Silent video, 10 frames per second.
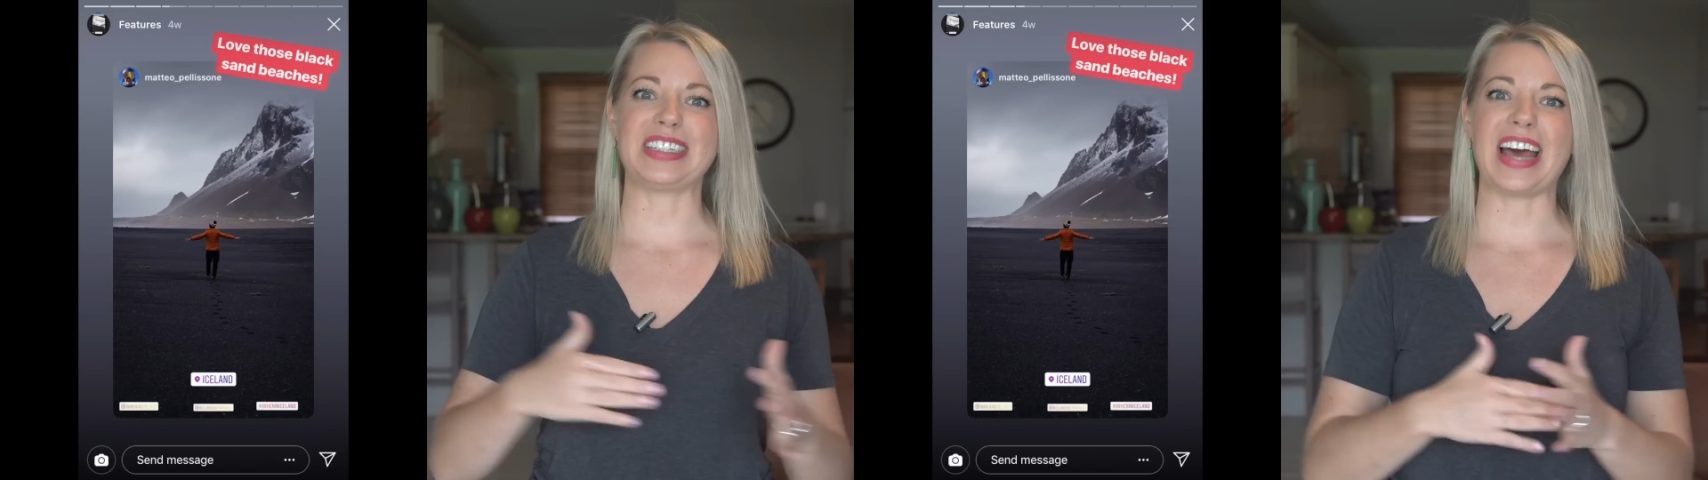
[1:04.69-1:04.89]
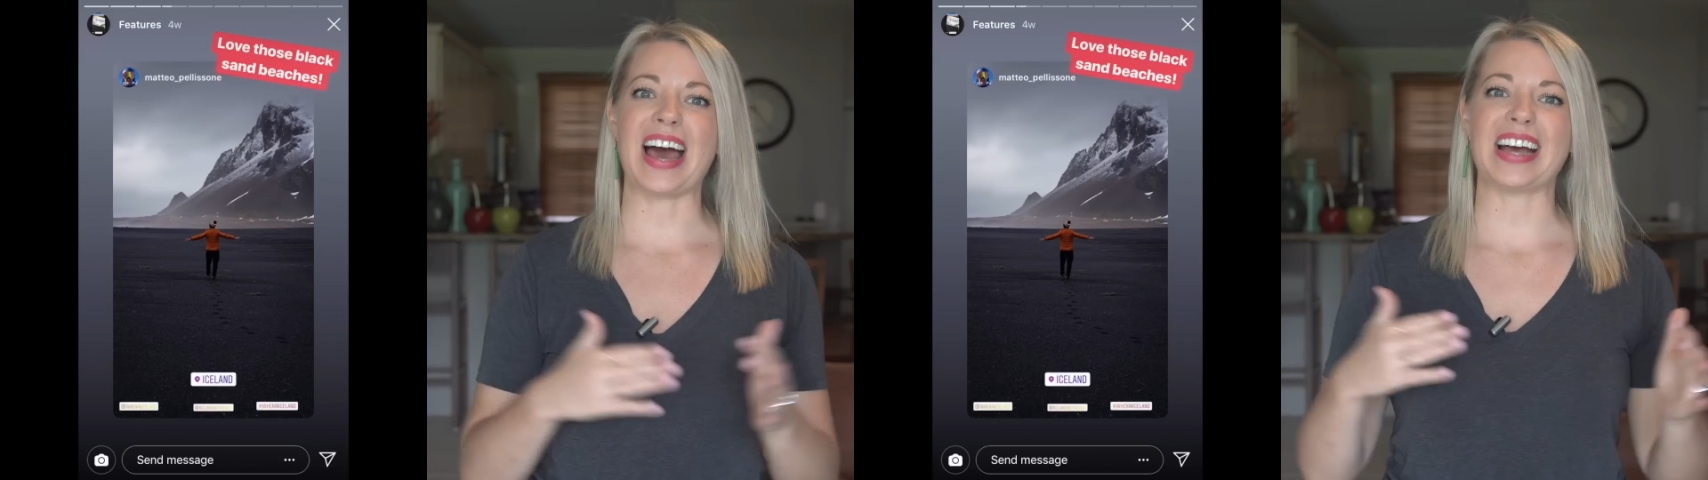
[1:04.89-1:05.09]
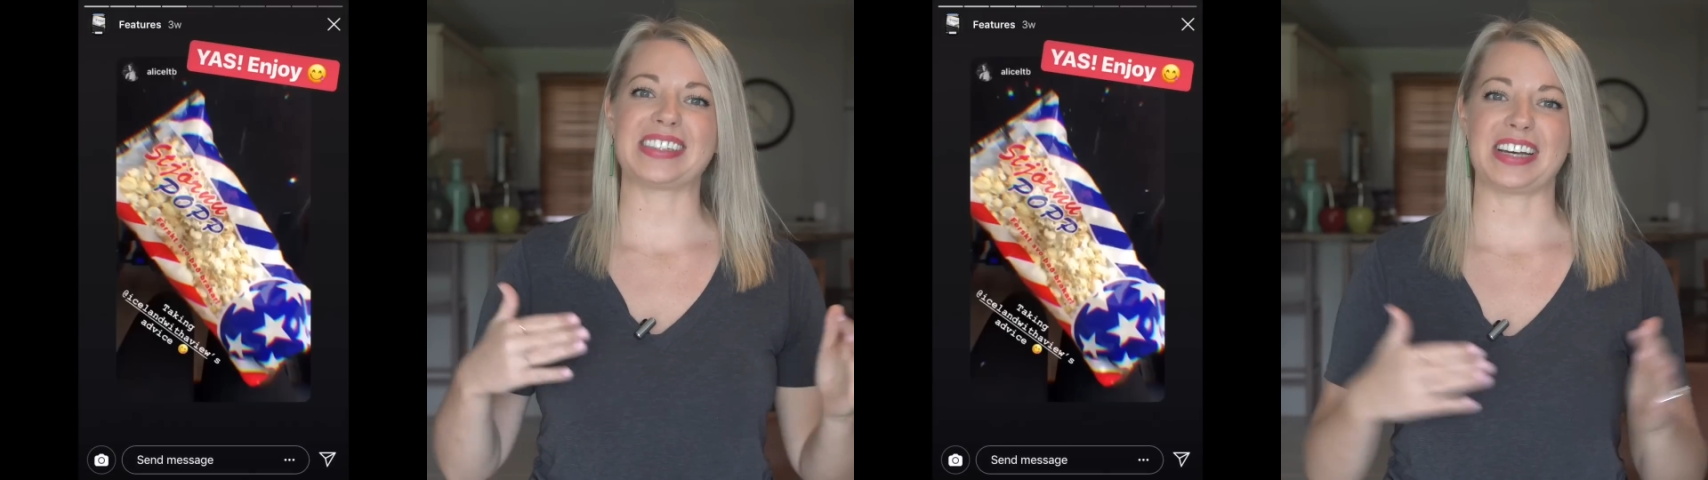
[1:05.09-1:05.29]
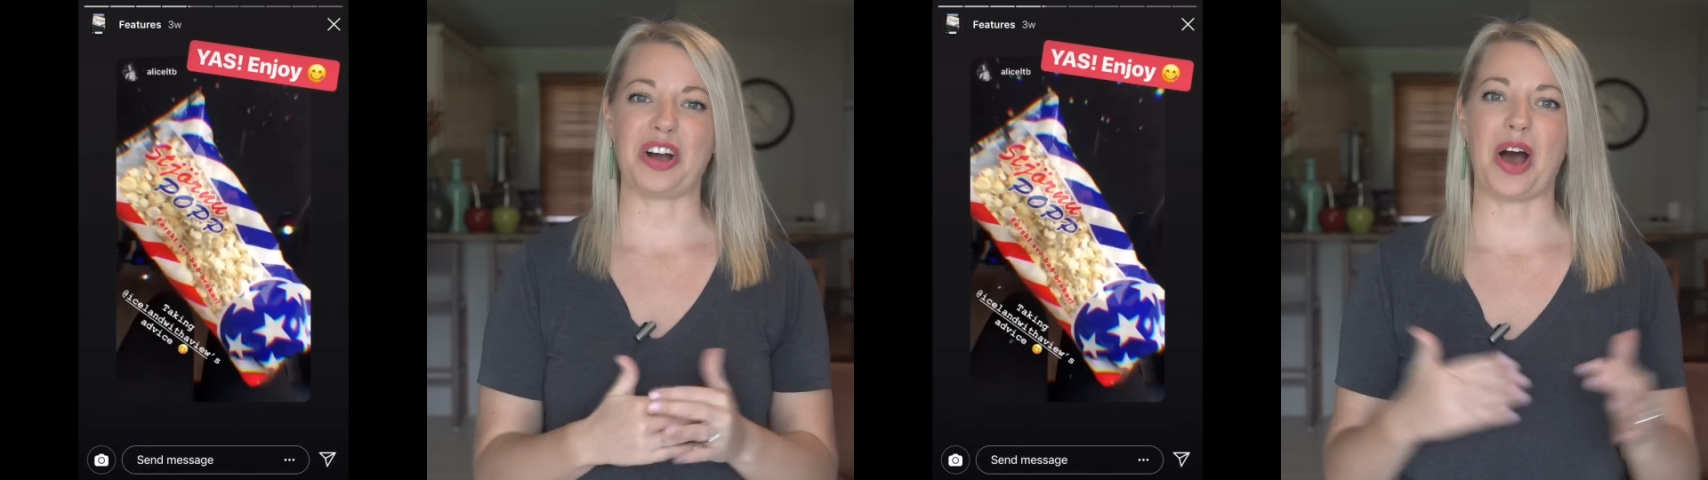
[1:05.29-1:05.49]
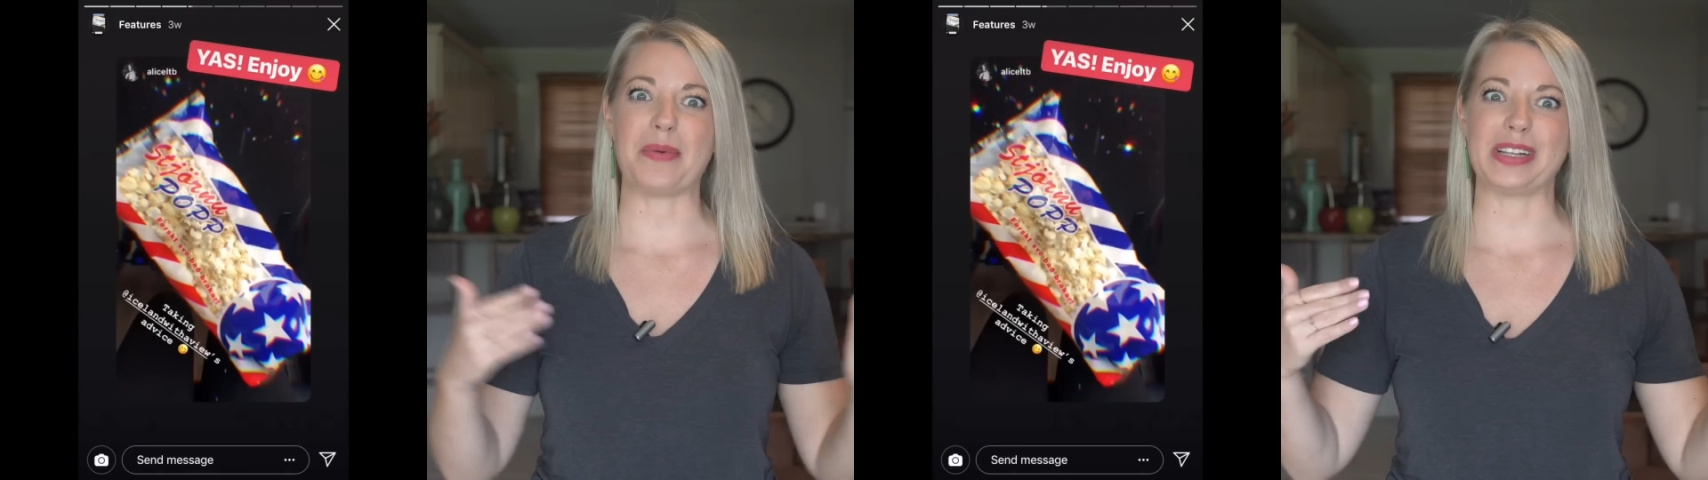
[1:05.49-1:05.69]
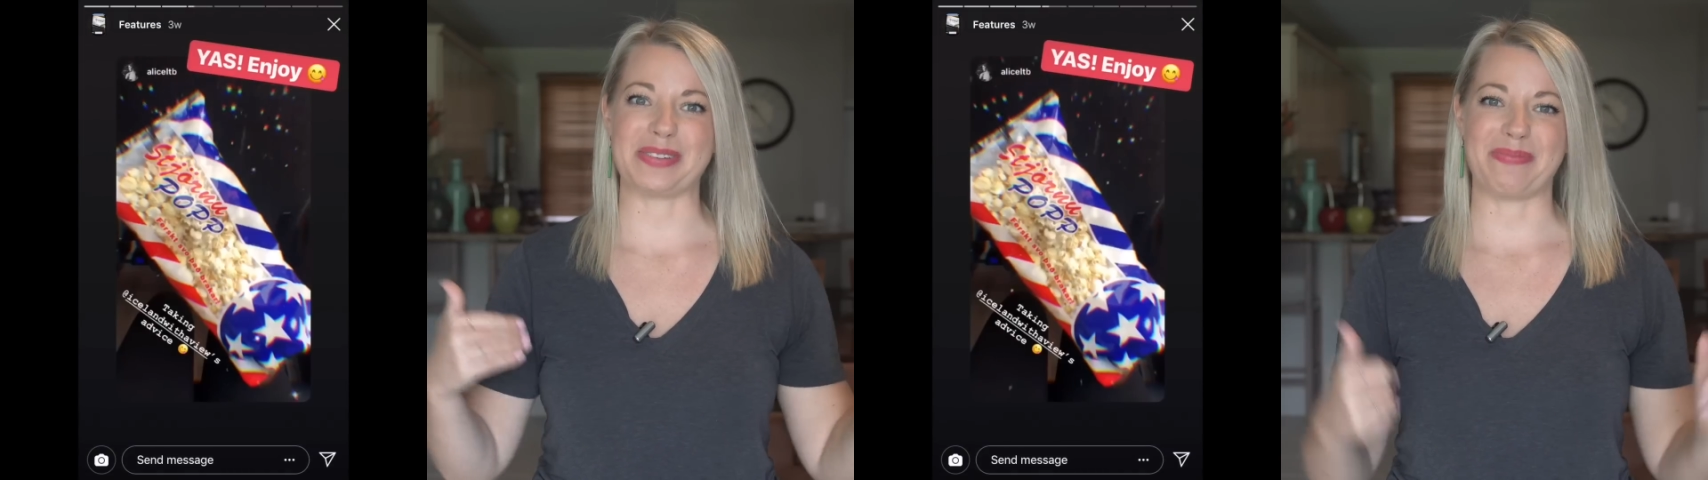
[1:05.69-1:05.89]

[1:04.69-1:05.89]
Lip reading: tags and comments and